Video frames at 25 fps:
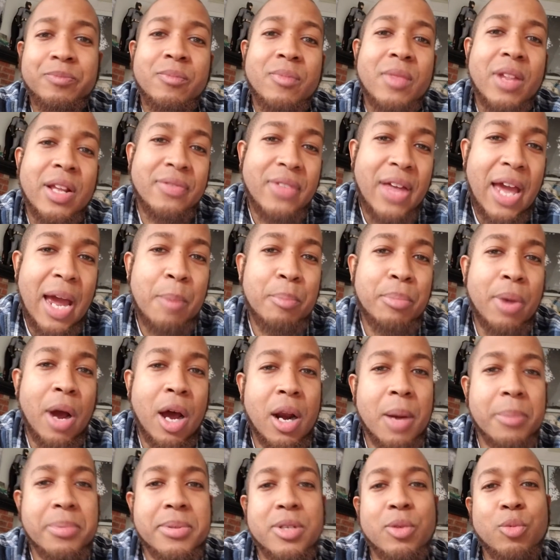That brought
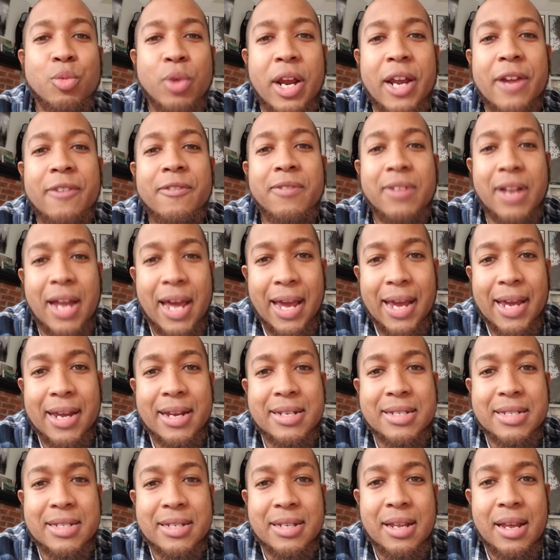up some red
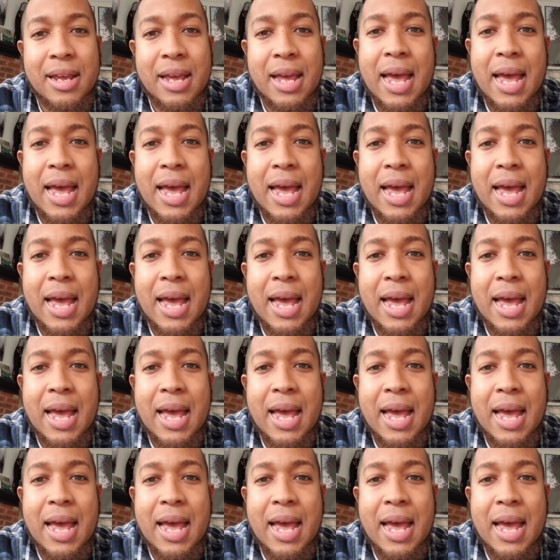flags.